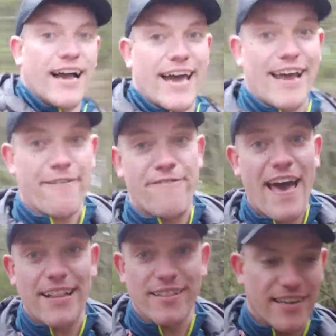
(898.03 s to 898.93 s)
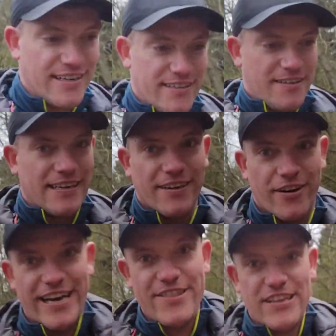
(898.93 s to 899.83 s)
And I fell
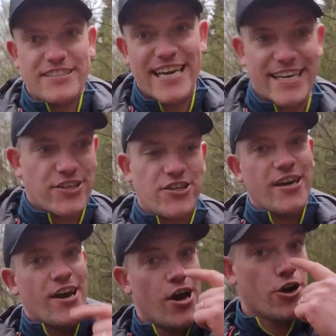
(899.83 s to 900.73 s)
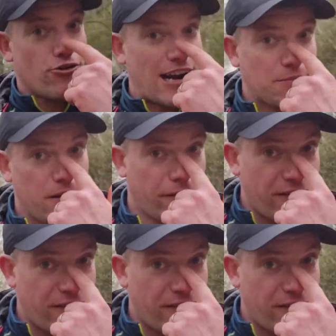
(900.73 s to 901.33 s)
in the ditch, cracked my